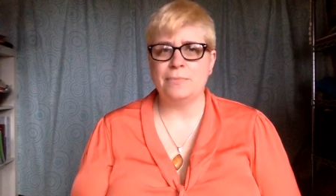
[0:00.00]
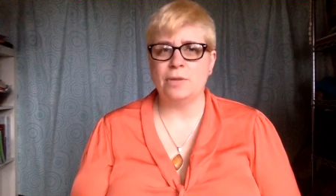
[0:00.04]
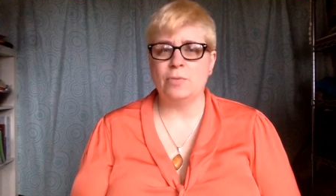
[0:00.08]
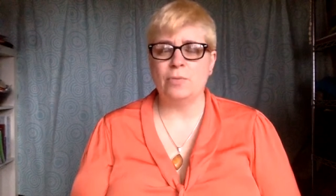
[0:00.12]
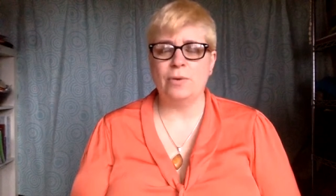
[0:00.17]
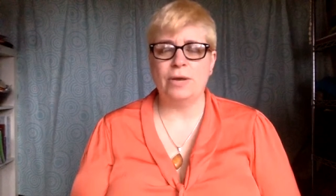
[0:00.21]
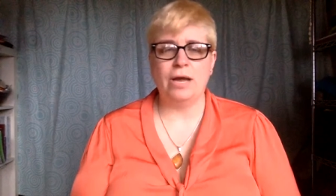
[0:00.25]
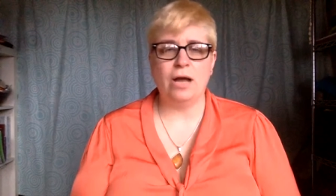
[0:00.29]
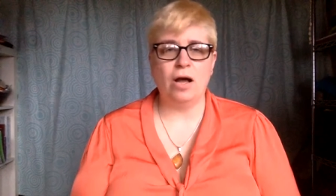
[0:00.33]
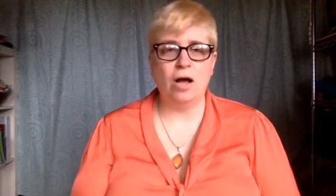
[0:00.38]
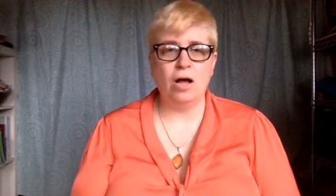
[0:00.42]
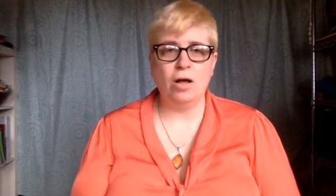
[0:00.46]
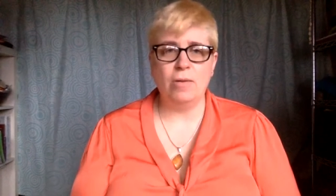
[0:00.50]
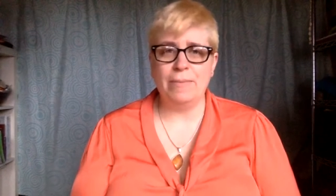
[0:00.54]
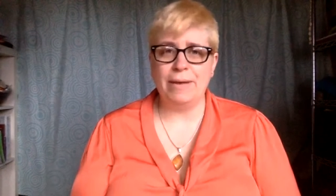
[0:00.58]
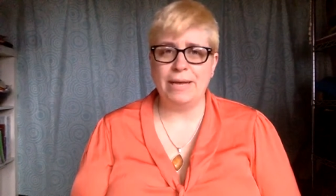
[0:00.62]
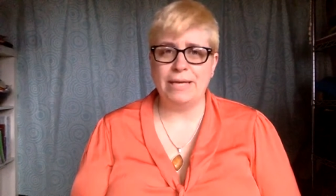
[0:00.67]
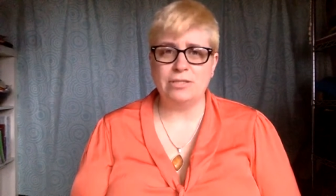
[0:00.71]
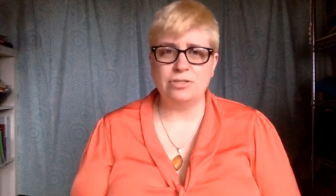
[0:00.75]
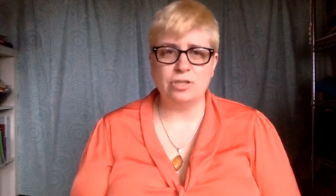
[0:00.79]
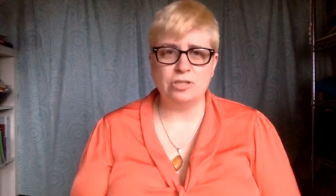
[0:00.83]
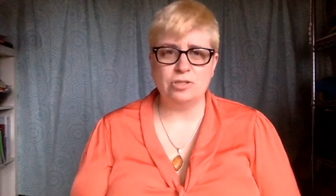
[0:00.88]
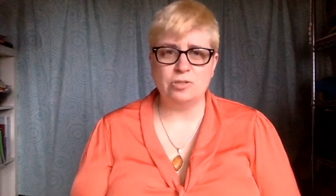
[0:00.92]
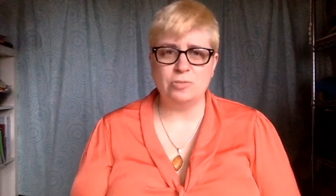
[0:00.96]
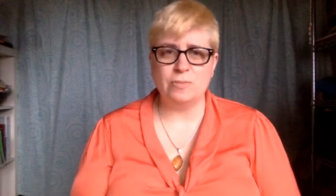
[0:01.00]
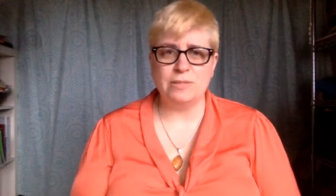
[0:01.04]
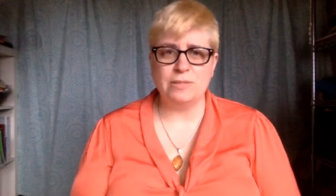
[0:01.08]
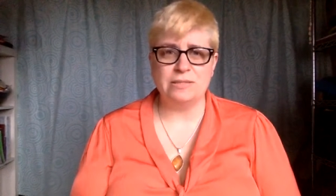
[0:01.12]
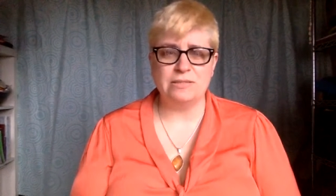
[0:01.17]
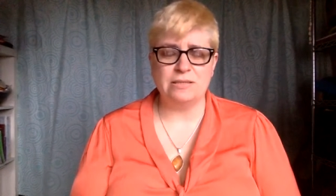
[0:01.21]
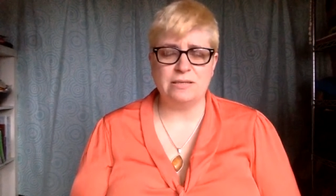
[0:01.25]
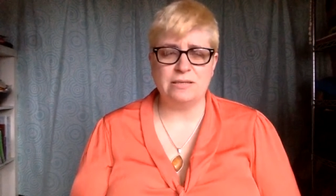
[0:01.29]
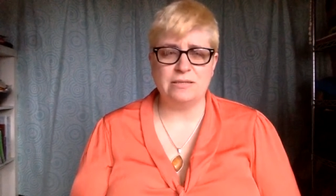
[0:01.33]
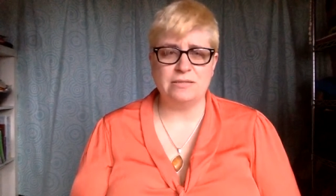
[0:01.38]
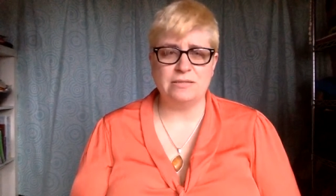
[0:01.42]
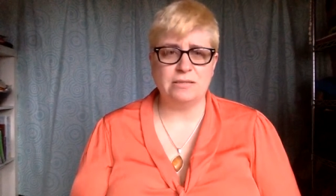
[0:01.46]
We all make
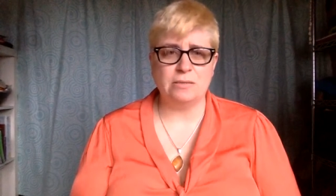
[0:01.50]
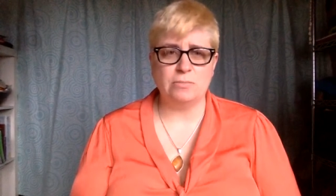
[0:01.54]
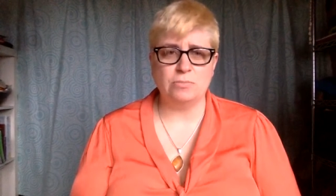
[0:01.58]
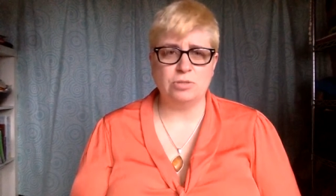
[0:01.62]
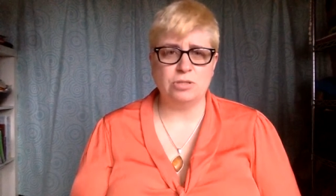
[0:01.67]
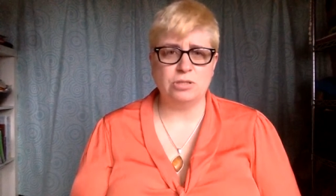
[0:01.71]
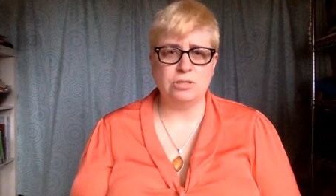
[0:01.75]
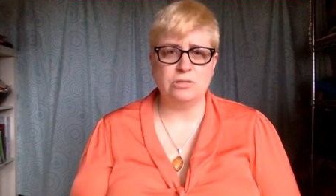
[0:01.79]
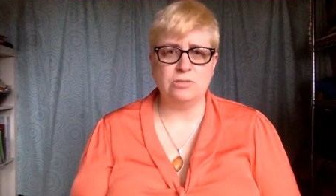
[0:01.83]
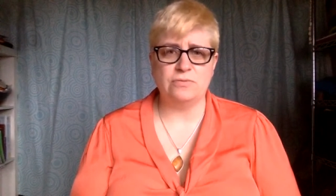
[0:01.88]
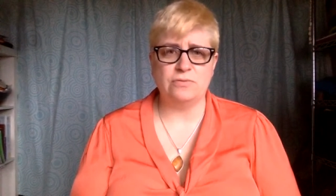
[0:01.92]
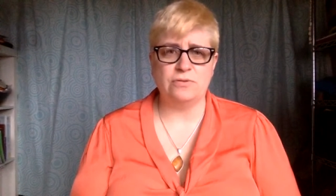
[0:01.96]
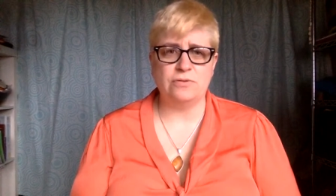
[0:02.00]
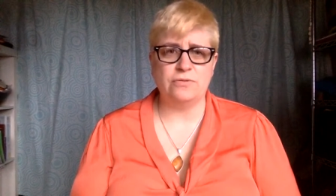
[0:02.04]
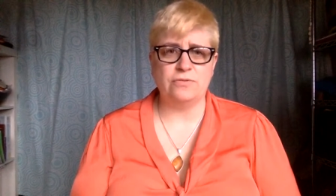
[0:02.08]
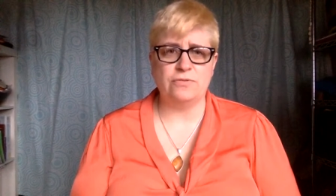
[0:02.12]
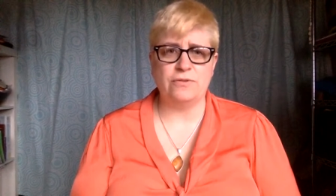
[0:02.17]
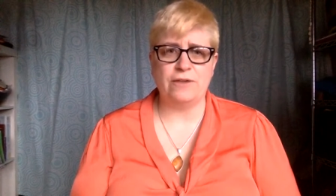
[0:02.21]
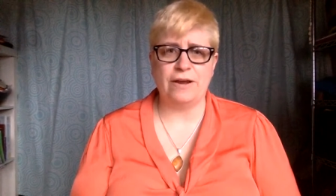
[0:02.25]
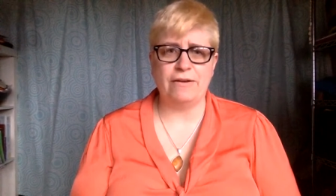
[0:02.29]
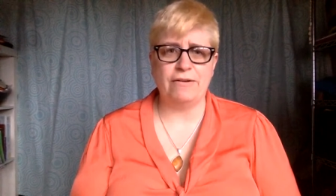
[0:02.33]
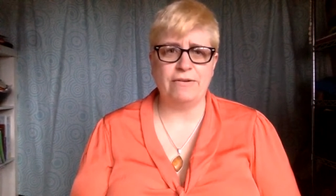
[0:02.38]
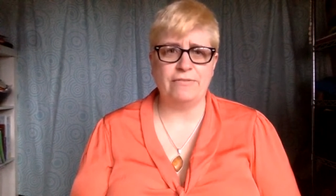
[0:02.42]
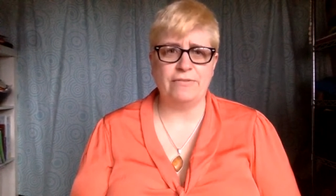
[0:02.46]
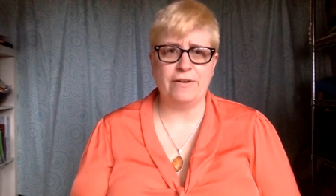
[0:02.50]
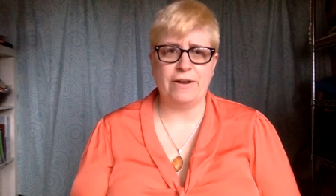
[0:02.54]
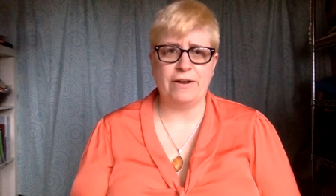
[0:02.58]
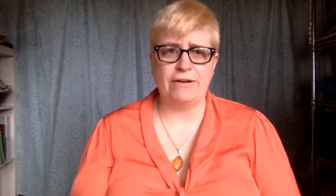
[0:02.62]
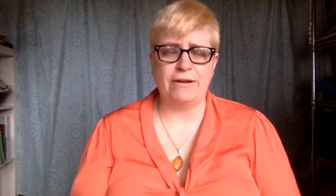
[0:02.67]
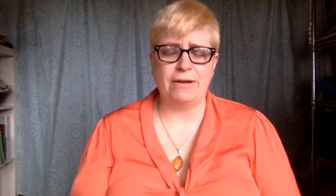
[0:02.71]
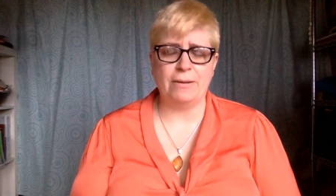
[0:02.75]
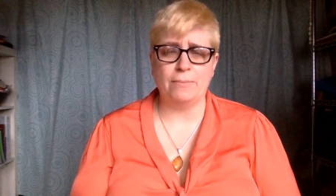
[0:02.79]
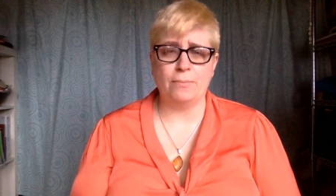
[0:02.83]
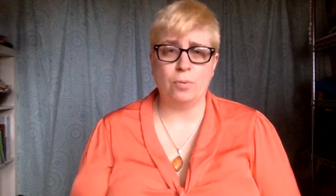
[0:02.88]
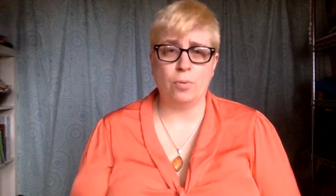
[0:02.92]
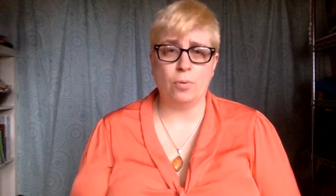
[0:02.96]
judgments and assumptions for very,
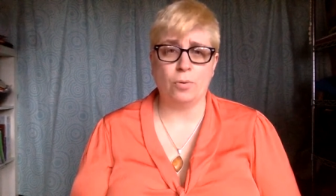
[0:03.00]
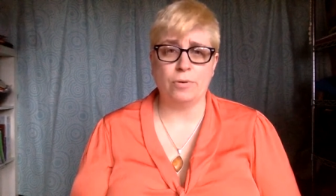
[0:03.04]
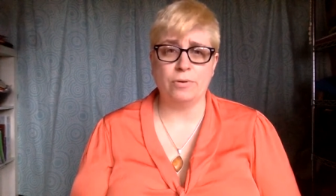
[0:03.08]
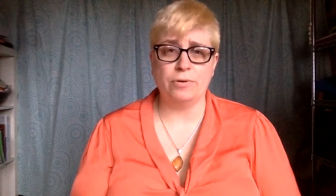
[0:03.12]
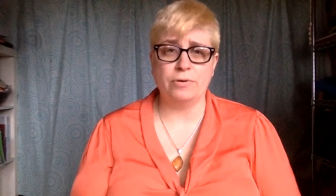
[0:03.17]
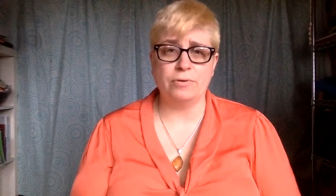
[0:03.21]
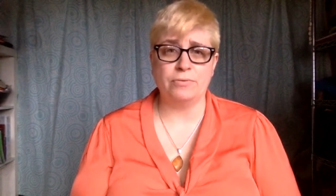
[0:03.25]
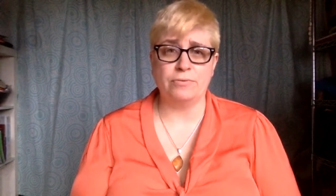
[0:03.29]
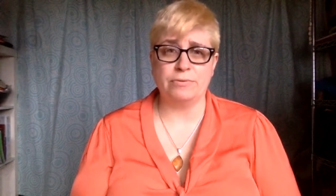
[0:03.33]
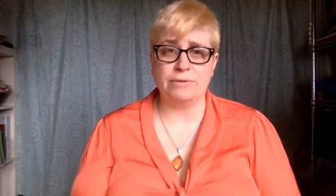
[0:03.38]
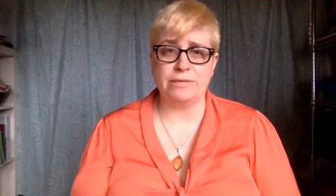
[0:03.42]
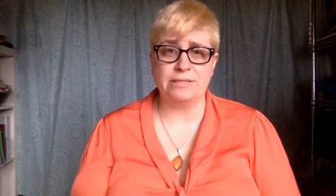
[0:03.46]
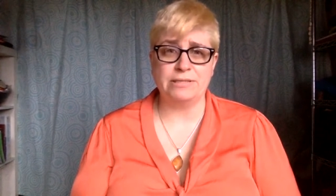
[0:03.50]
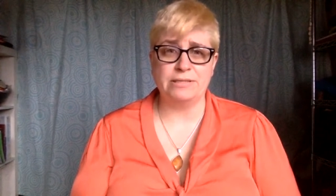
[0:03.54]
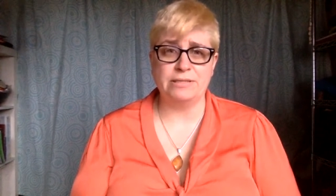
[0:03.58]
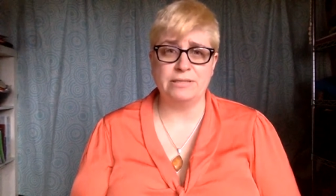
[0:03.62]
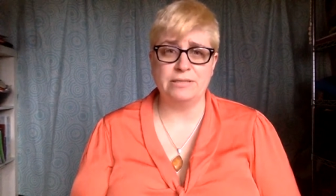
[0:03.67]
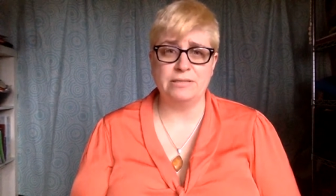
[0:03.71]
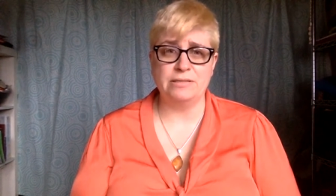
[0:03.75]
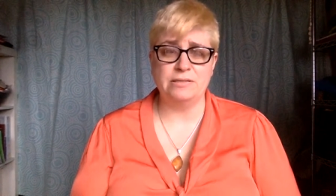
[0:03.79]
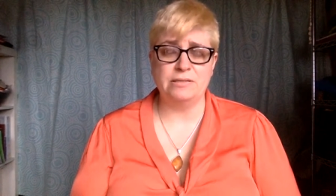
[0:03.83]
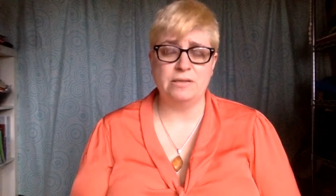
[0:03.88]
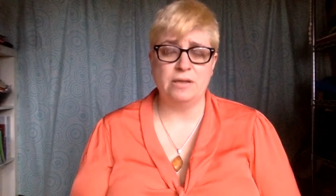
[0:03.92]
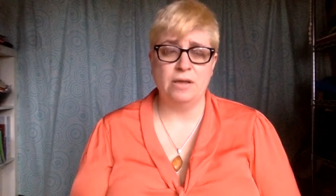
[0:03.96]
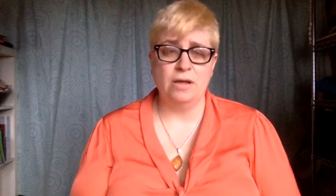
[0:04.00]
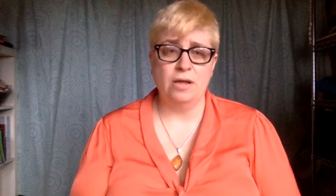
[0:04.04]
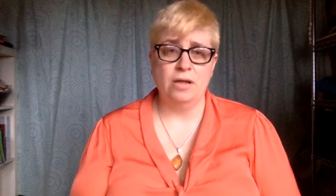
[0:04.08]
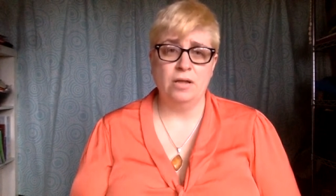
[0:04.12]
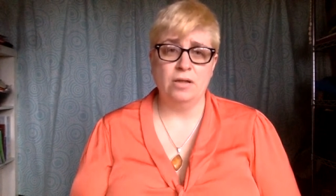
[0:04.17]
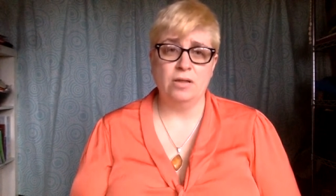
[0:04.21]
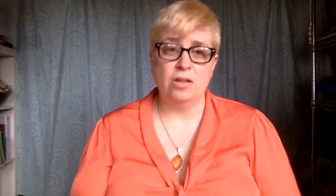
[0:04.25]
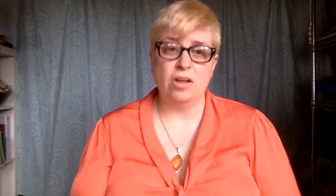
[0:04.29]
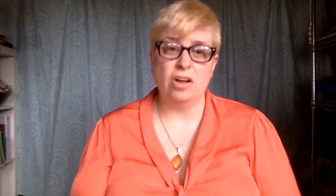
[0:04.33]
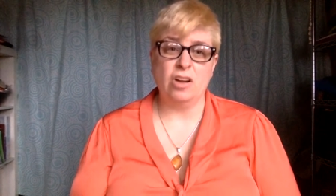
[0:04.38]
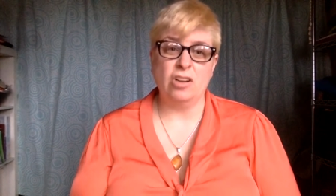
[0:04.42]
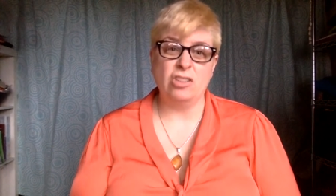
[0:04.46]
very important reasons,
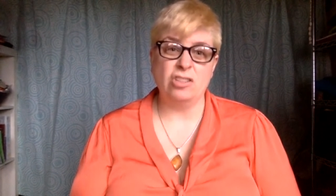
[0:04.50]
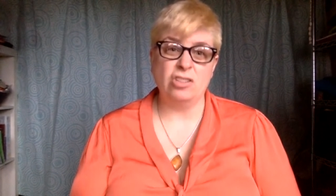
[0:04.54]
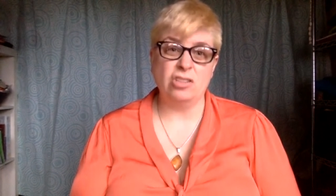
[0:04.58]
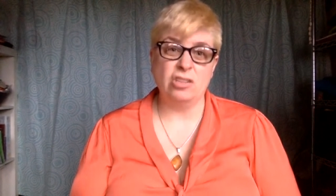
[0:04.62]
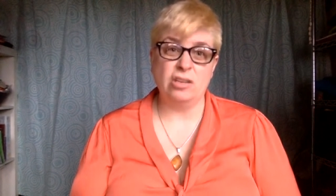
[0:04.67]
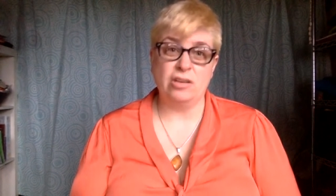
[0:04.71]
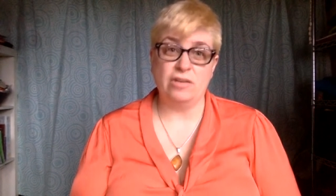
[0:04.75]
largely to